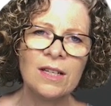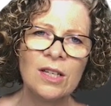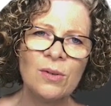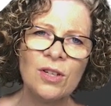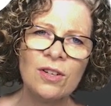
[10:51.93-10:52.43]

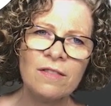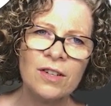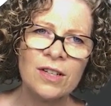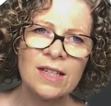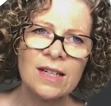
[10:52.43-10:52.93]
So as
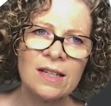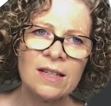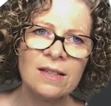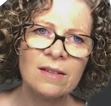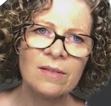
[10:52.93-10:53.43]

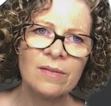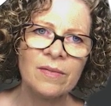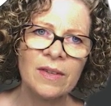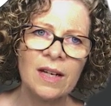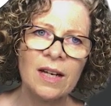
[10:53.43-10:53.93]
universities,
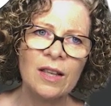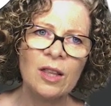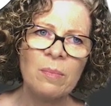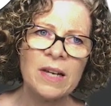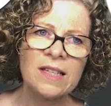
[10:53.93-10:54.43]

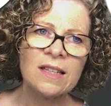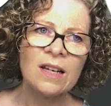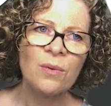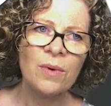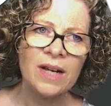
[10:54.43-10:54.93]
the best
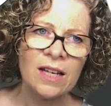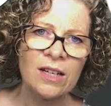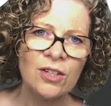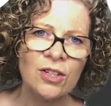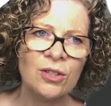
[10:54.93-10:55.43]
thing we
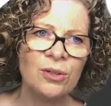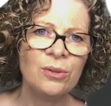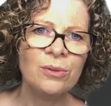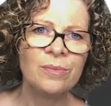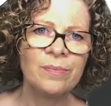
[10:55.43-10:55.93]
can do